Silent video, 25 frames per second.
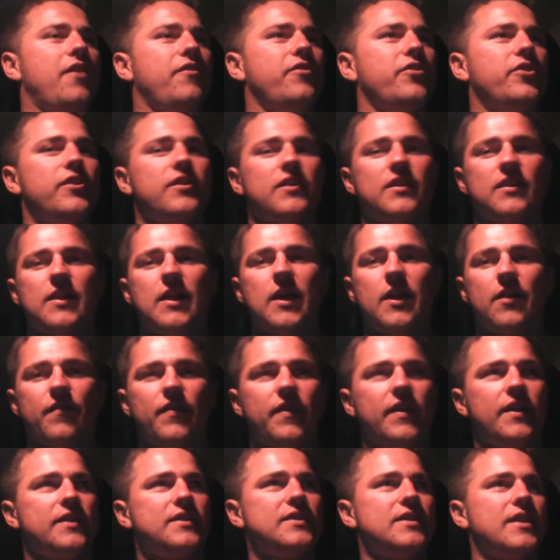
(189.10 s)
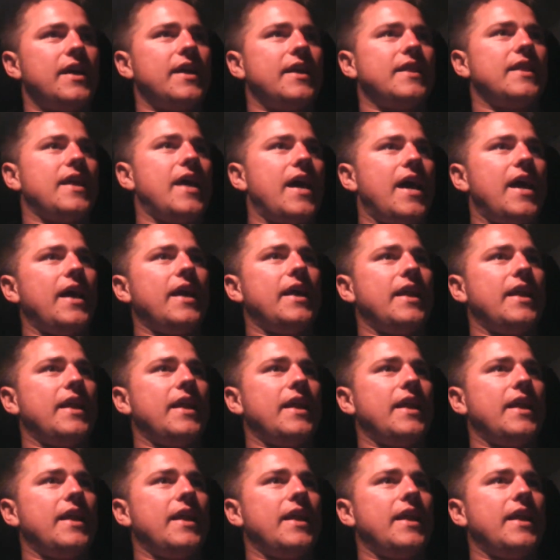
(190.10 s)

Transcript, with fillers: I've heard a lot of things like that.